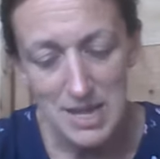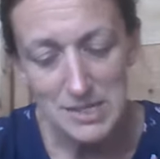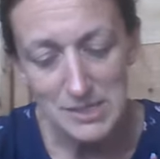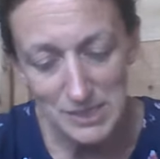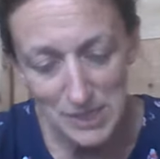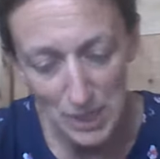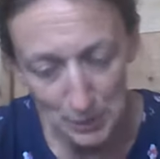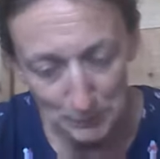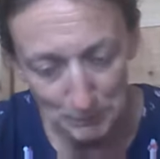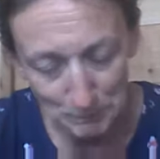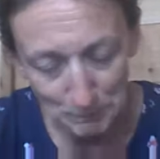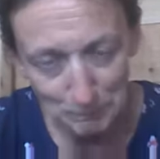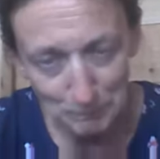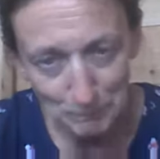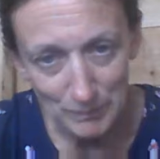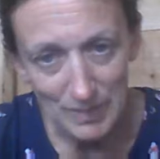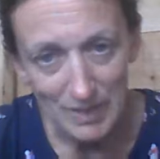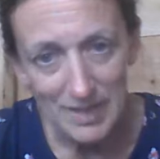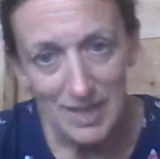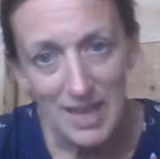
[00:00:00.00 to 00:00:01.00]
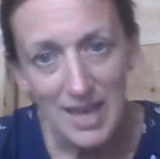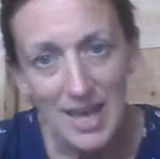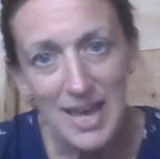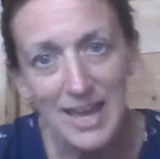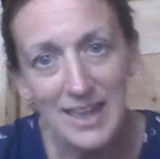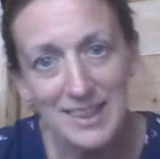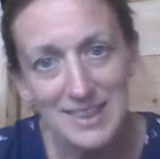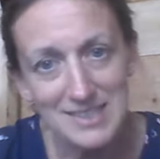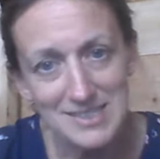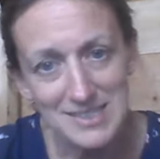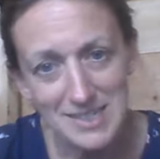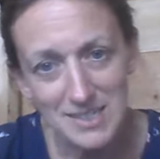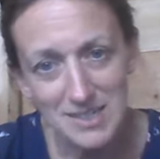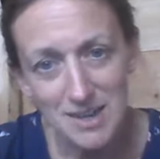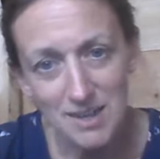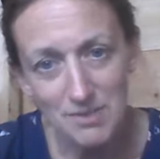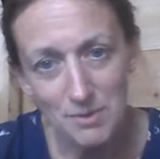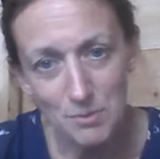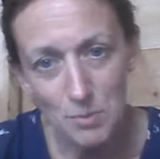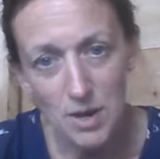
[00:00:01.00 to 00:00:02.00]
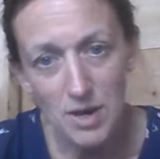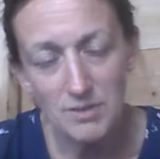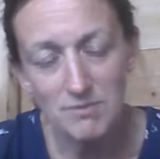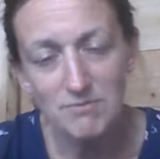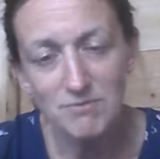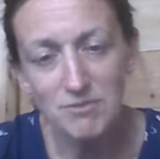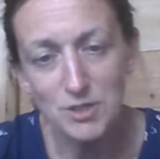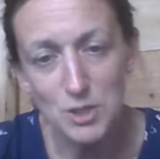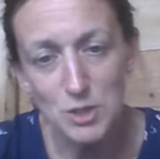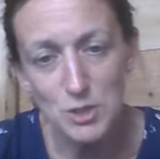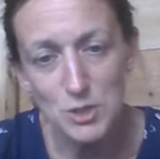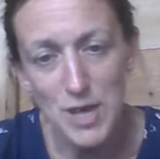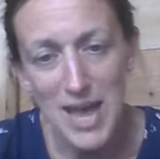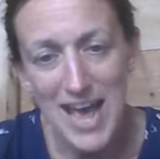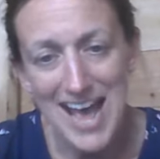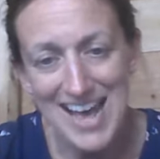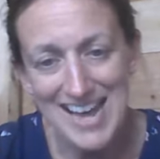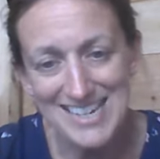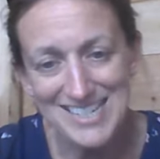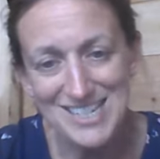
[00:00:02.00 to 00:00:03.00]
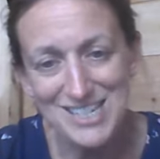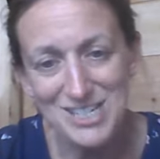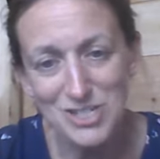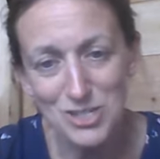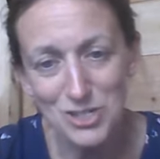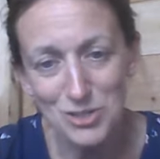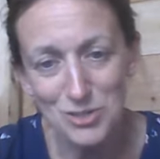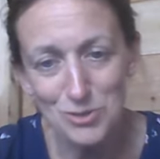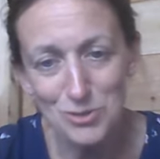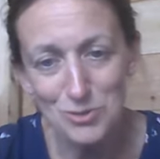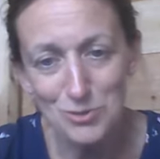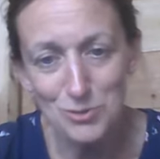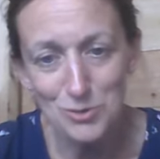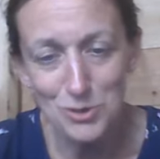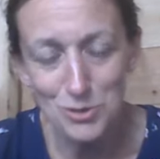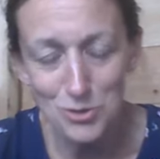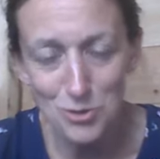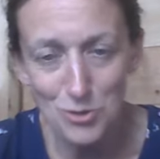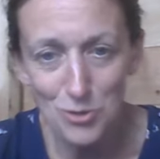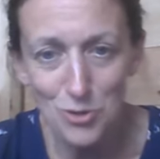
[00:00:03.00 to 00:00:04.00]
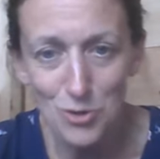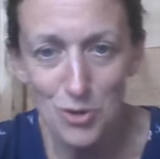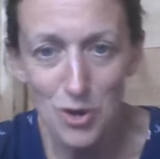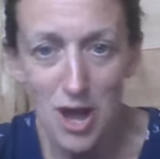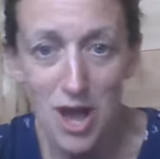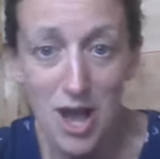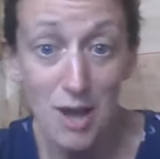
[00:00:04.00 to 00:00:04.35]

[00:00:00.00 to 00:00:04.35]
So, another one for you to add to your